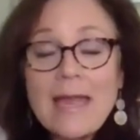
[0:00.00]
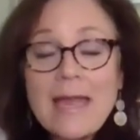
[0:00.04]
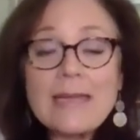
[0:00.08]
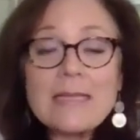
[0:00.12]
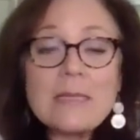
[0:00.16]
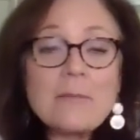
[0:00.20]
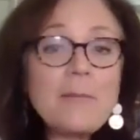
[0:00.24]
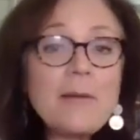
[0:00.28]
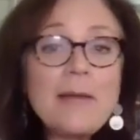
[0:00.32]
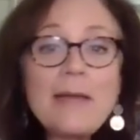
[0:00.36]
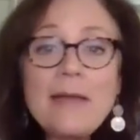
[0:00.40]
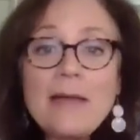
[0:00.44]

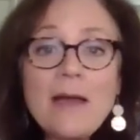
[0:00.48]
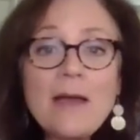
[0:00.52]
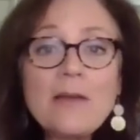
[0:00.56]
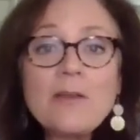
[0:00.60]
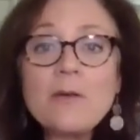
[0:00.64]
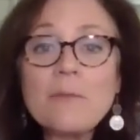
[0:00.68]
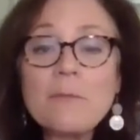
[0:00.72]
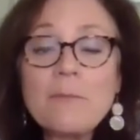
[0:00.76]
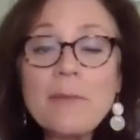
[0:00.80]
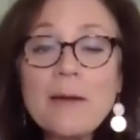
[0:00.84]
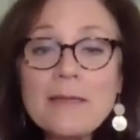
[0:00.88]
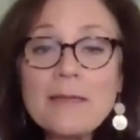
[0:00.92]
And depending
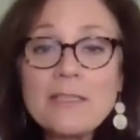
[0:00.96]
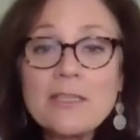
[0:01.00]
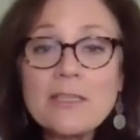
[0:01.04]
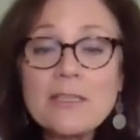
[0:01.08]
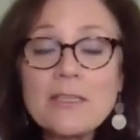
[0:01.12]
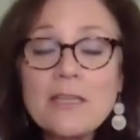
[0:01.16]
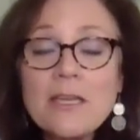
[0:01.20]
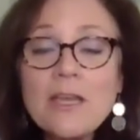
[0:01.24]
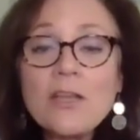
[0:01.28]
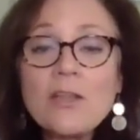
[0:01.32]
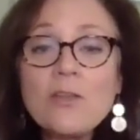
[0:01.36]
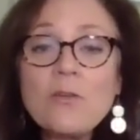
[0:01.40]
on your
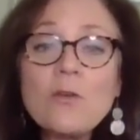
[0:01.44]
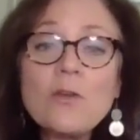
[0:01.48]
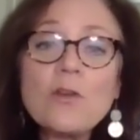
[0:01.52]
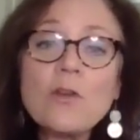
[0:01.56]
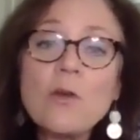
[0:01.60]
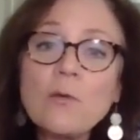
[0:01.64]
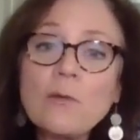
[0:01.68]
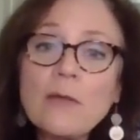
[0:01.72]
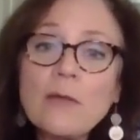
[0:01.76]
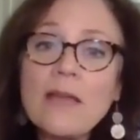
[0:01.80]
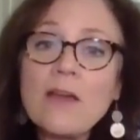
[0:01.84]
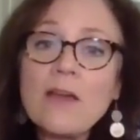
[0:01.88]
budget, you can
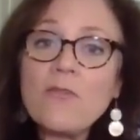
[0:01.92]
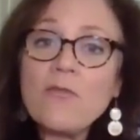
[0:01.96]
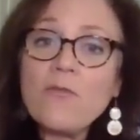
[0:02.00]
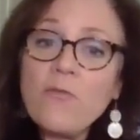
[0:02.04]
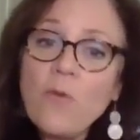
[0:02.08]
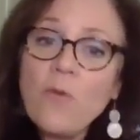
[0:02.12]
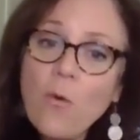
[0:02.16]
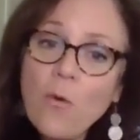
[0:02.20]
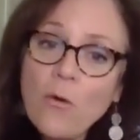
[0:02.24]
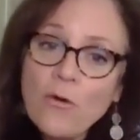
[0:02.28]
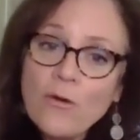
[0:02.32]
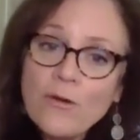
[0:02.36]
only
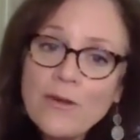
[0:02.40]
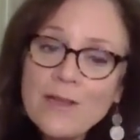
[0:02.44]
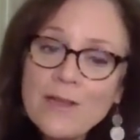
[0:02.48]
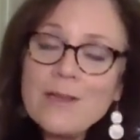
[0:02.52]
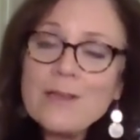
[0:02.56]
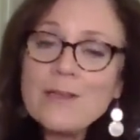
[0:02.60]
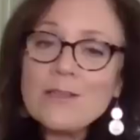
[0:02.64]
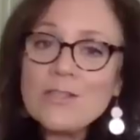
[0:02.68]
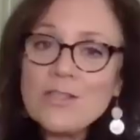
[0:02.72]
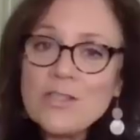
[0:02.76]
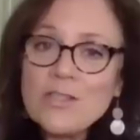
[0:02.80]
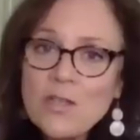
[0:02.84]
afford
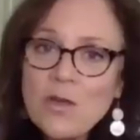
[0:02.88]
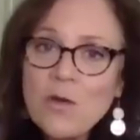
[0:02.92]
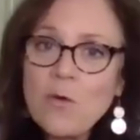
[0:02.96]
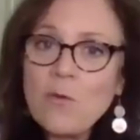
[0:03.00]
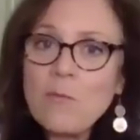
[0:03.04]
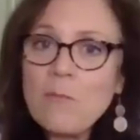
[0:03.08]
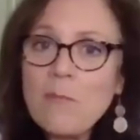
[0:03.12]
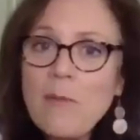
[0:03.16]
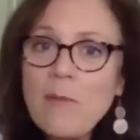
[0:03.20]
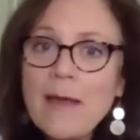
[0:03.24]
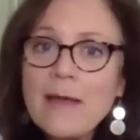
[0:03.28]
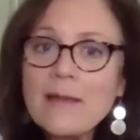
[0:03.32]

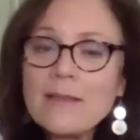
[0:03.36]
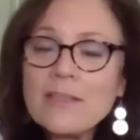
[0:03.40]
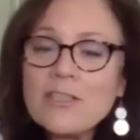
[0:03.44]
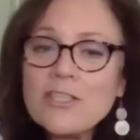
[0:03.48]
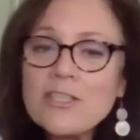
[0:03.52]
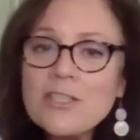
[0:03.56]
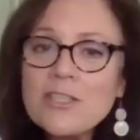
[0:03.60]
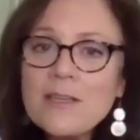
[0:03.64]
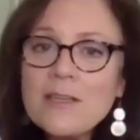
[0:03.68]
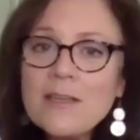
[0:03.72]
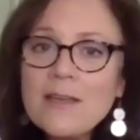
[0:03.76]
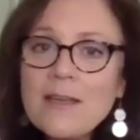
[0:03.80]
so
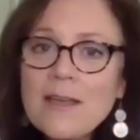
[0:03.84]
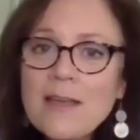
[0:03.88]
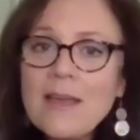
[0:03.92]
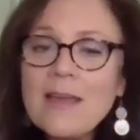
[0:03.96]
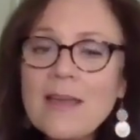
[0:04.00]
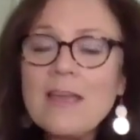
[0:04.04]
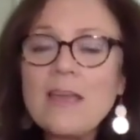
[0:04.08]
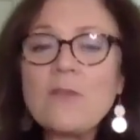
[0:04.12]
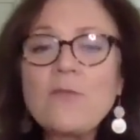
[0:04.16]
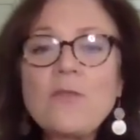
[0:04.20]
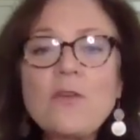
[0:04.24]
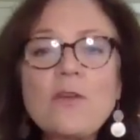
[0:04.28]
much.
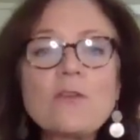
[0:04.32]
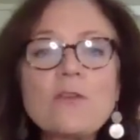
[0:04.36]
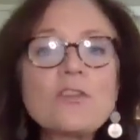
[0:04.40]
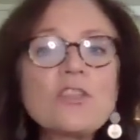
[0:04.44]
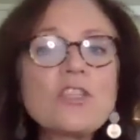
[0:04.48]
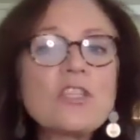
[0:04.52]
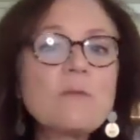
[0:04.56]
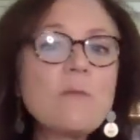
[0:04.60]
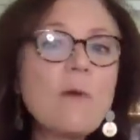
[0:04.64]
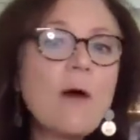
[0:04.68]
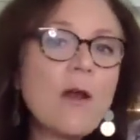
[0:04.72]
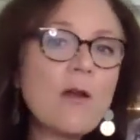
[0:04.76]
If you're a
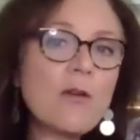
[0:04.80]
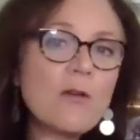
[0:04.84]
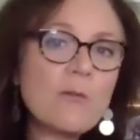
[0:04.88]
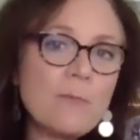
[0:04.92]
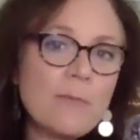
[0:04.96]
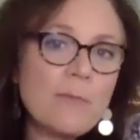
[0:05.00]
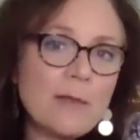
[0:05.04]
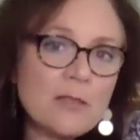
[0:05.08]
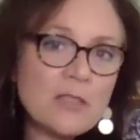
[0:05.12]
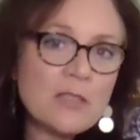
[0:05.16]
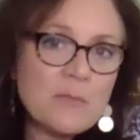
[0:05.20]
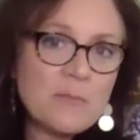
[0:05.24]
smaller
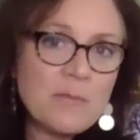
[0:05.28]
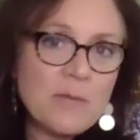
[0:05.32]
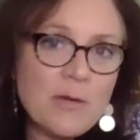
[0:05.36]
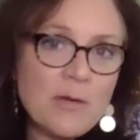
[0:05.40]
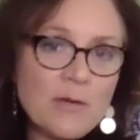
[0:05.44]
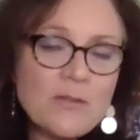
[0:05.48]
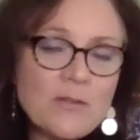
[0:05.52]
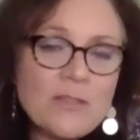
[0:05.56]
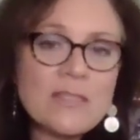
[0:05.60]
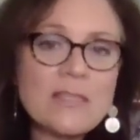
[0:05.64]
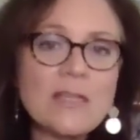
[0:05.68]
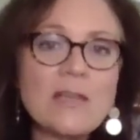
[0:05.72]
built
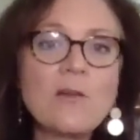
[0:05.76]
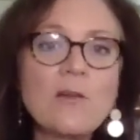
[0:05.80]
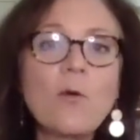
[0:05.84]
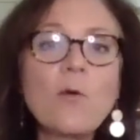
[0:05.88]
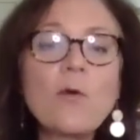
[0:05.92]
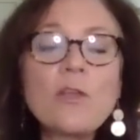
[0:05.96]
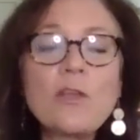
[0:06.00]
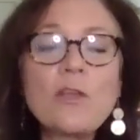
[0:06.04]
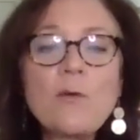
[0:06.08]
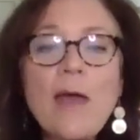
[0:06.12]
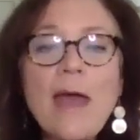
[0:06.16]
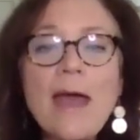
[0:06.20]
person
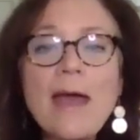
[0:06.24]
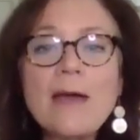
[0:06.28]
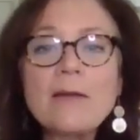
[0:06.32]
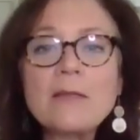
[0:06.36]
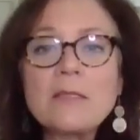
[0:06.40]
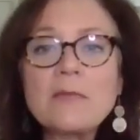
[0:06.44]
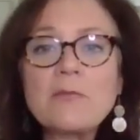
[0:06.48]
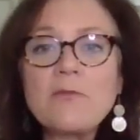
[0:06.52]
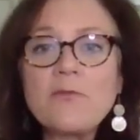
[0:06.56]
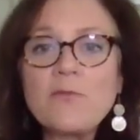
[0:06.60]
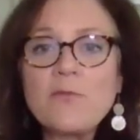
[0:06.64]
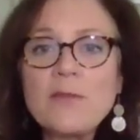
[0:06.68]
or you have
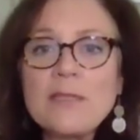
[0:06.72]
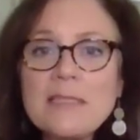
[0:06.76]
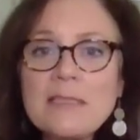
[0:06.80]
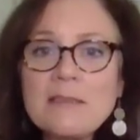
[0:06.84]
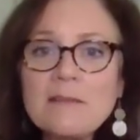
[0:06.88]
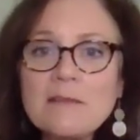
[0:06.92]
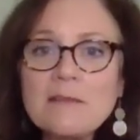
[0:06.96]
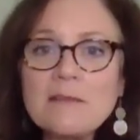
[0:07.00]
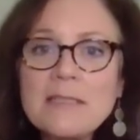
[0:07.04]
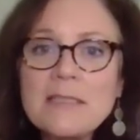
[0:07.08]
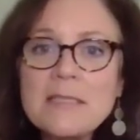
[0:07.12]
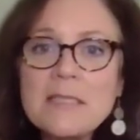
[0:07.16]
some
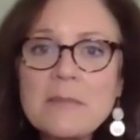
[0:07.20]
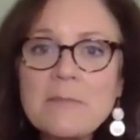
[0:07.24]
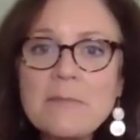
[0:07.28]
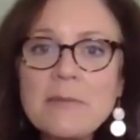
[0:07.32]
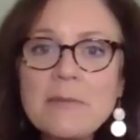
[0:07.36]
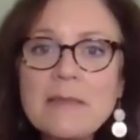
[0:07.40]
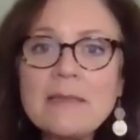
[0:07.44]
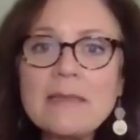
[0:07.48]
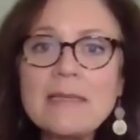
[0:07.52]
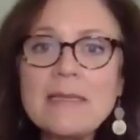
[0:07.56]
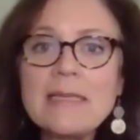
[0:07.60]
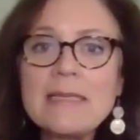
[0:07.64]
physical
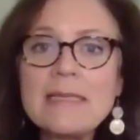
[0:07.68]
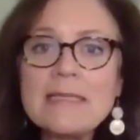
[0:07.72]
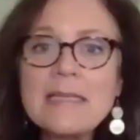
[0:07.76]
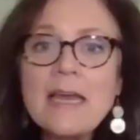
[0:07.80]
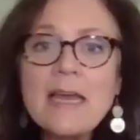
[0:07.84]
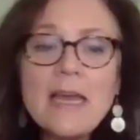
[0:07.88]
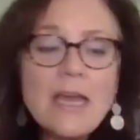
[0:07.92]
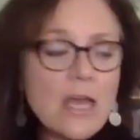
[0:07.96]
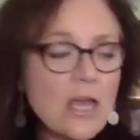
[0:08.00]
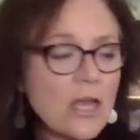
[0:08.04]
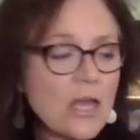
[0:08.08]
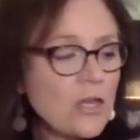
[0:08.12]
disabilities,
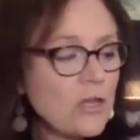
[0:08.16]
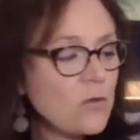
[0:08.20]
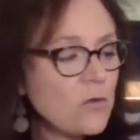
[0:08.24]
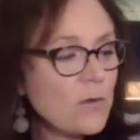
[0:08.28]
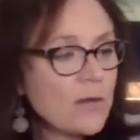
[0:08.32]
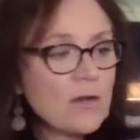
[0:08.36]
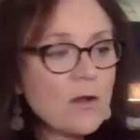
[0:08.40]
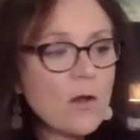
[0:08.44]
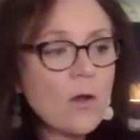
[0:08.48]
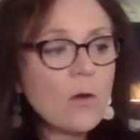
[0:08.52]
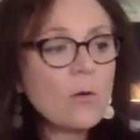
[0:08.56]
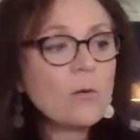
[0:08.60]
you
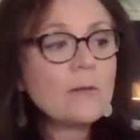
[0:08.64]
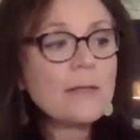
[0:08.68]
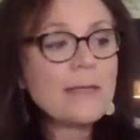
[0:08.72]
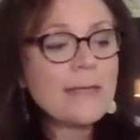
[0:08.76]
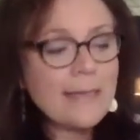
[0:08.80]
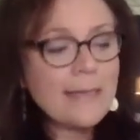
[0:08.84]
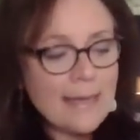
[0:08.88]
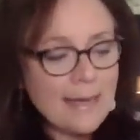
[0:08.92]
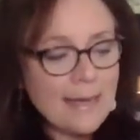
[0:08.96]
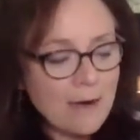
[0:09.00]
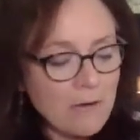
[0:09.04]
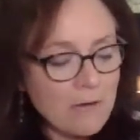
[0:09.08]
can
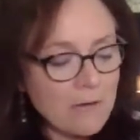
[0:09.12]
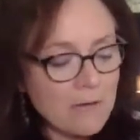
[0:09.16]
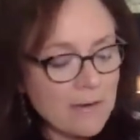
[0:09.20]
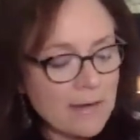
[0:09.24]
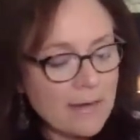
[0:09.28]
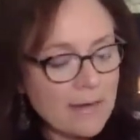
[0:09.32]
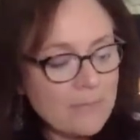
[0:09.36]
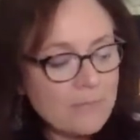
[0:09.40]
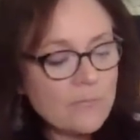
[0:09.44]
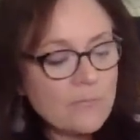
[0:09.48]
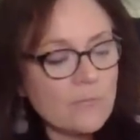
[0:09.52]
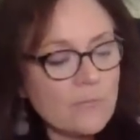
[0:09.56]
only
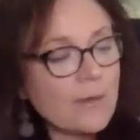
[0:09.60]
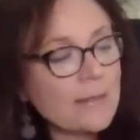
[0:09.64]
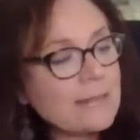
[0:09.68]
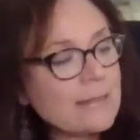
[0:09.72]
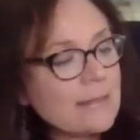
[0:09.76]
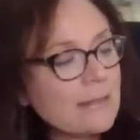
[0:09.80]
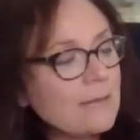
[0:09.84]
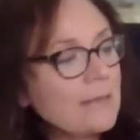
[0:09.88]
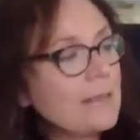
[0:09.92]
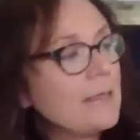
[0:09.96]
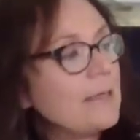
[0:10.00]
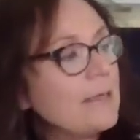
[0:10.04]
carry, right
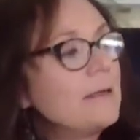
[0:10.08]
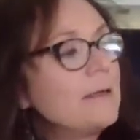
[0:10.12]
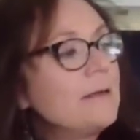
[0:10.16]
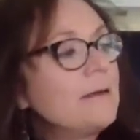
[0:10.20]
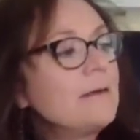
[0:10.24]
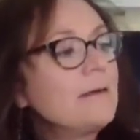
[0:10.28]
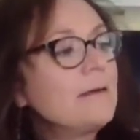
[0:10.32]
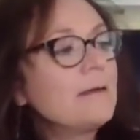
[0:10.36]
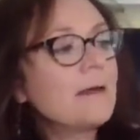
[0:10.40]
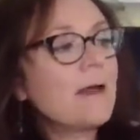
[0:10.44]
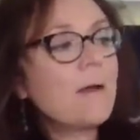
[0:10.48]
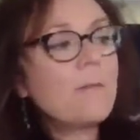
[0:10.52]
down
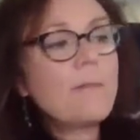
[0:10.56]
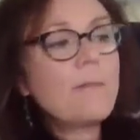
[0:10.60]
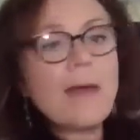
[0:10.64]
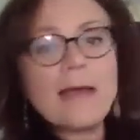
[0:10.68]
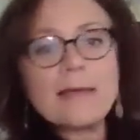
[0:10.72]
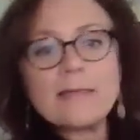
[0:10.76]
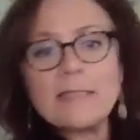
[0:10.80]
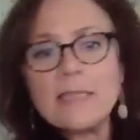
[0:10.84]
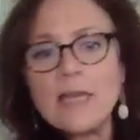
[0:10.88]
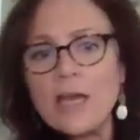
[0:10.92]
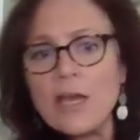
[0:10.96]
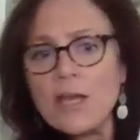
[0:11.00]
here,
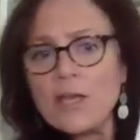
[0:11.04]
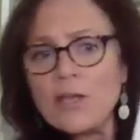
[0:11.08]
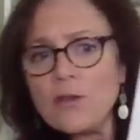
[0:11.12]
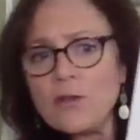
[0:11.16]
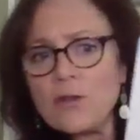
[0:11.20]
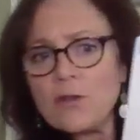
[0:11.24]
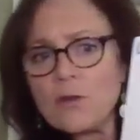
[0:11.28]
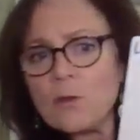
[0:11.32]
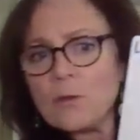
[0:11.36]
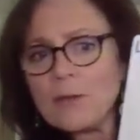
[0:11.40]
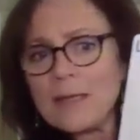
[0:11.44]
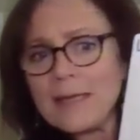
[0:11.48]
compact, you
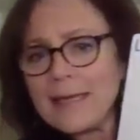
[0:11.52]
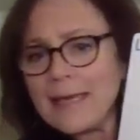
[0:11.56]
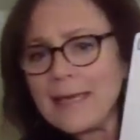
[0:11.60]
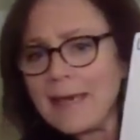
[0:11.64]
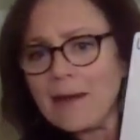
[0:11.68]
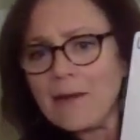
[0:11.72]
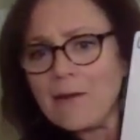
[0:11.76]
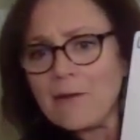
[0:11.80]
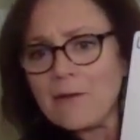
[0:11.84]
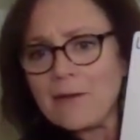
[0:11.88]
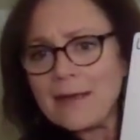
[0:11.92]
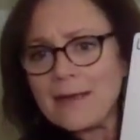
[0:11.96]
can only
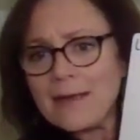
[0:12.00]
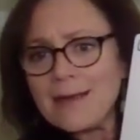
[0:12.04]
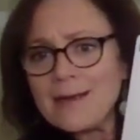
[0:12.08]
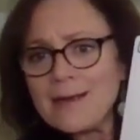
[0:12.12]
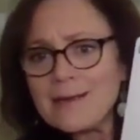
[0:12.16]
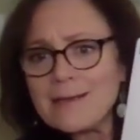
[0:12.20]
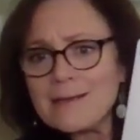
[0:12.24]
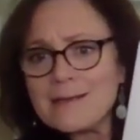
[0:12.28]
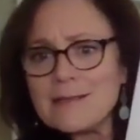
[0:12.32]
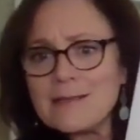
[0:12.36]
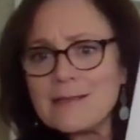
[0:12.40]
carry